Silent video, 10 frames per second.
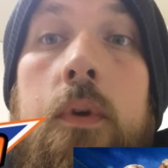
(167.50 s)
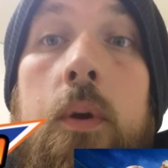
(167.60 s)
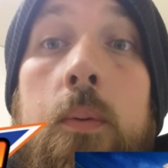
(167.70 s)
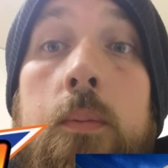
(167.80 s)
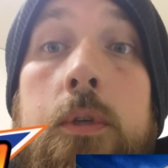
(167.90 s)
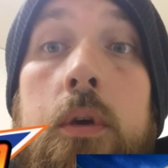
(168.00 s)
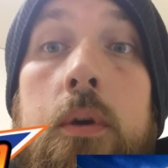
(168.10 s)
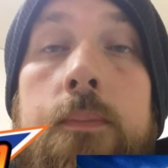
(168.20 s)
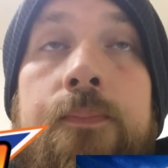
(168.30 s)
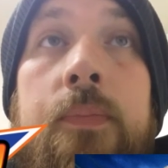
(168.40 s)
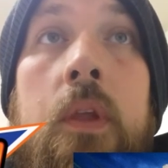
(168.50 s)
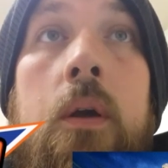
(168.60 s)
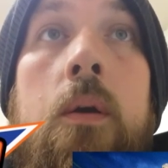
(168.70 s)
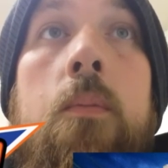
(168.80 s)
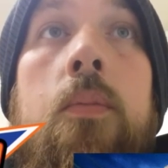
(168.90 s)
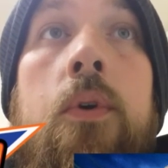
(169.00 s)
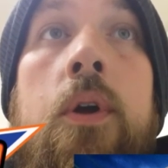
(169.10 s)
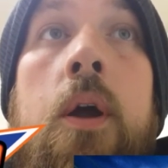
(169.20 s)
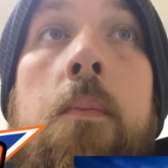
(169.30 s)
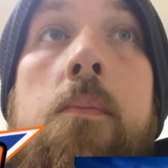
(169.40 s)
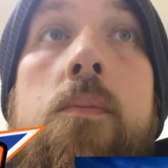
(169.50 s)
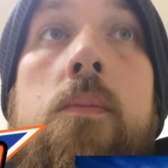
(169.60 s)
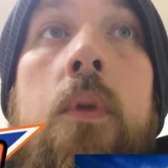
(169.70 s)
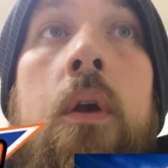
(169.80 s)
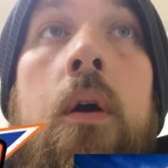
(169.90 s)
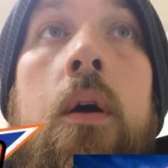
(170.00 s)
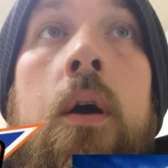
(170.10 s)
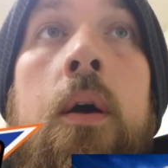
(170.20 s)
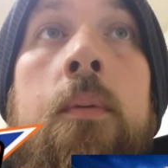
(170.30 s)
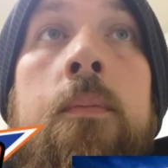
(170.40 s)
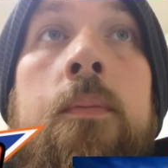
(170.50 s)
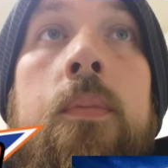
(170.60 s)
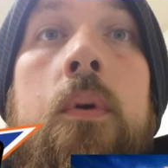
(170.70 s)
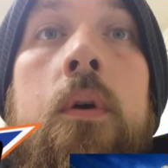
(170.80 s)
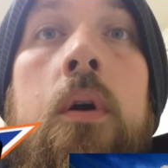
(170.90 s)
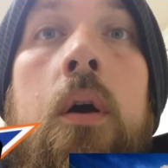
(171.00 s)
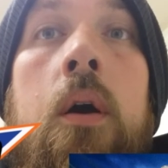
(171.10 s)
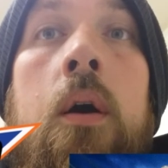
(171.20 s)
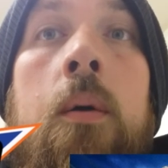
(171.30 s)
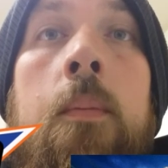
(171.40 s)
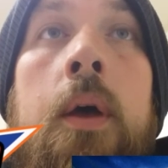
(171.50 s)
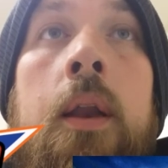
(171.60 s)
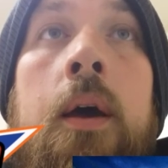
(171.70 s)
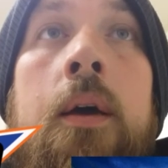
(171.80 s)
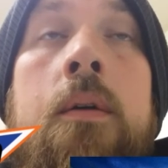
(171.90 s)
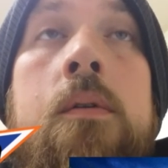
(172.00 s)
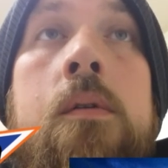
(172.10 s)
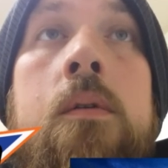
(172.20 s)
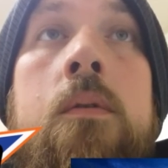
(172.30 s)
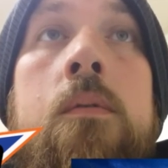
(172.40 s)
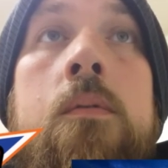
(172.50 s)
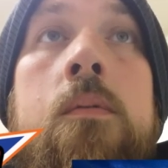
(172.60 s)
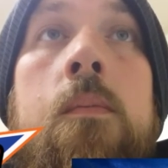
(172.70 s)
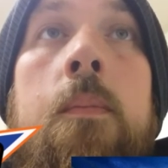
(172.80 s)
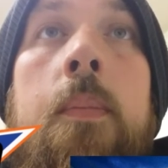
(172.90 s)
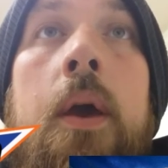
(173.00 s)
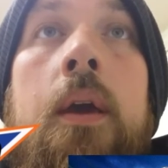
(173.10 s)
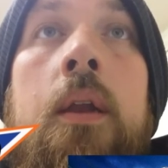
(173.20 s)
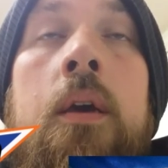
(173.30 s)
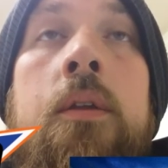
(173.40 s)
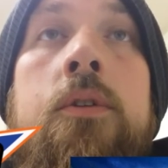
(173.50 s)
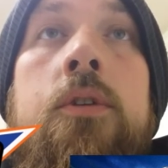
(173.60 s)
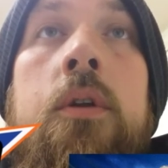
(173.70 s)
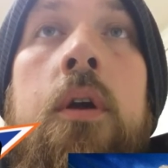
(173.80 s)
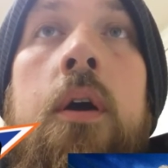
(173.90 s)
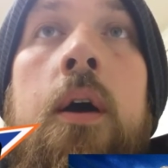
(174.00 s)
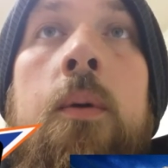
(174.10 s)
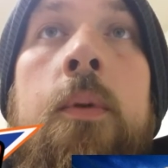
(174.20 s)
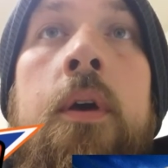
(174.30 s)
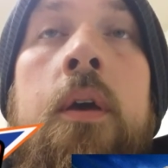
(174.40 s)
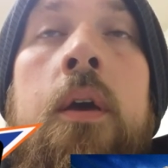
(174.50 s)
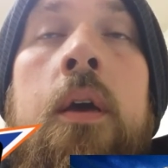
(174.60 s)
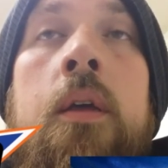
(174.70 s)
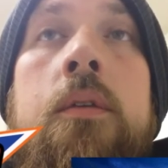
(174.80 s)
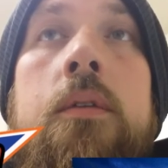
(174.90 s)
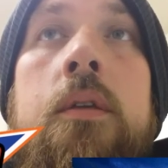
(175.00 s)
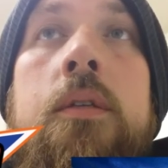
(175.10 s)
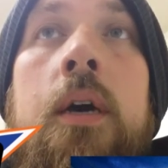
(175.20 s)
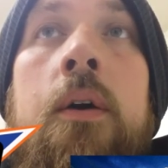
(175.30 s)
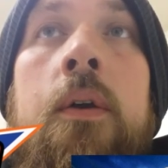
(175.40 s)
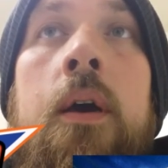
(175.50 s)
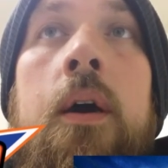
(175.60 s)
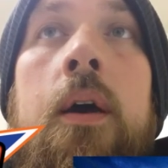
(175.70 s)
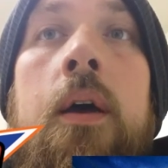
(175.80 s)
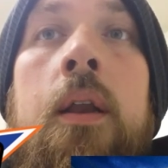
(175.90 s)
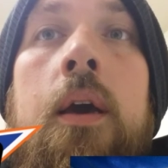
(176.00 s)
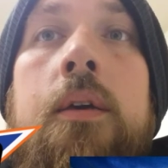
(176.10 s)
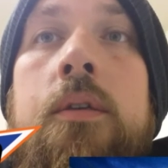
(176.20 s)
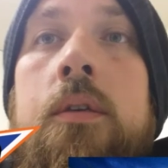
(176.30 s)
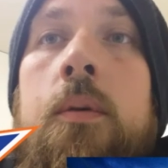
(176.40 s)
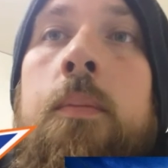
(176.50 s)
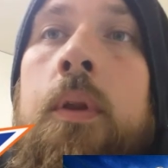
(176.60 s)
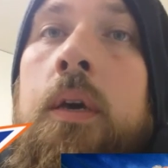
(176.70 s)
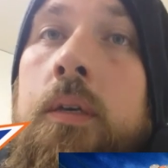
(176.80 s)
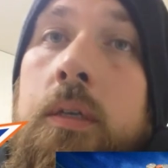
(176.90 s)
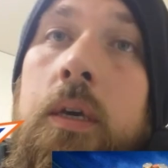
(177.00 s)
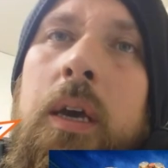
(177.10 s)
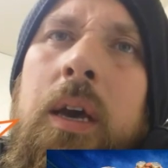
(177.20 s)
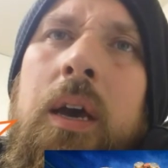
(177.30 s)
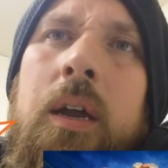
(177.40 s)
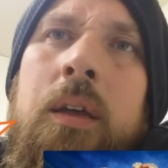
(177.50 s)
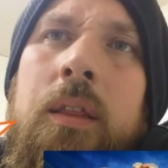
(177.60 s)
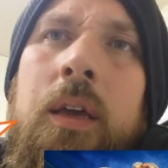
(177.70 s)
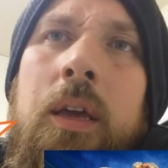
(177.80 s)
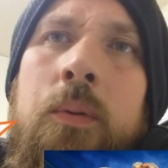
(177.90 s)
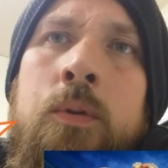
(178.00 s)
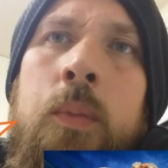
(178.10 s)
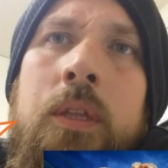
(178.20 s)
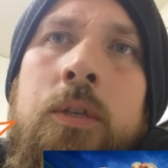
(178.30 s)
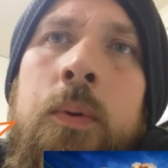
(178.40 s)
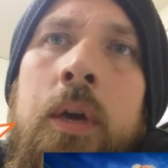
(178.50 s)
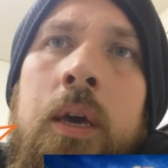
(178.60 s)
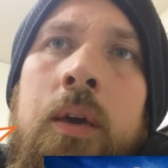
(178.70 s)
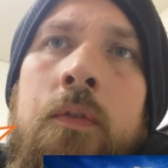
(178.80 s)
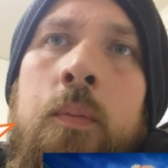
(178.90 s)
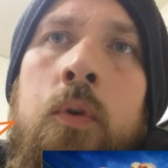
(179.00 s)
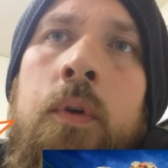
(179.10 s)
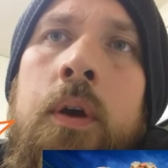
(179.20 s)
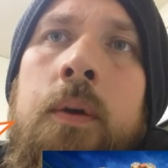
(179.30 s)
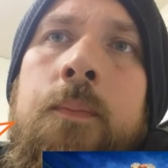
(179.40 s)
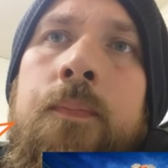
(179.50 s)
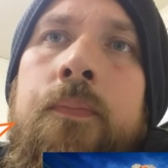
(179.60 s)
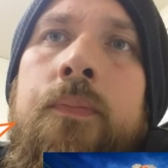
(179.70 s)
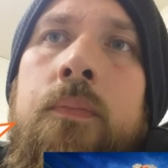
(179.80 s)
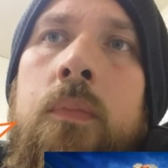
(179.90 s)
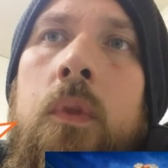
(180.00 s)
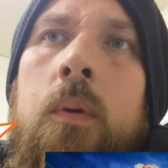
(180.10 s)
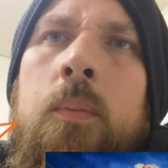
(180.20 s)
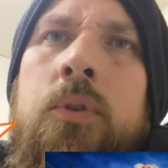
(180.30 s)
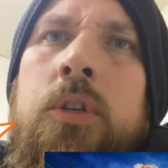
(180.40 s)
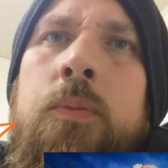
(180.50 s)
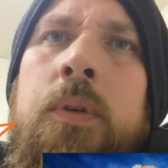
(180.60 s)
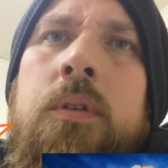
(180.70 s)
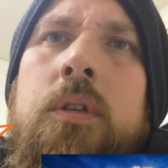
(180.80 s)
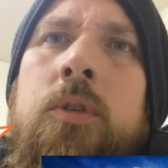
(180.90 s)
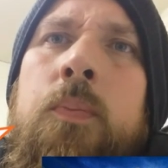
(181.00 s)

If you get what I'm saying, but yeah, you got um, Carmella, Becky Lynch, and Naomi against Natalya, Alexa Bliss, and I think it was meant to be Eva Marie she's been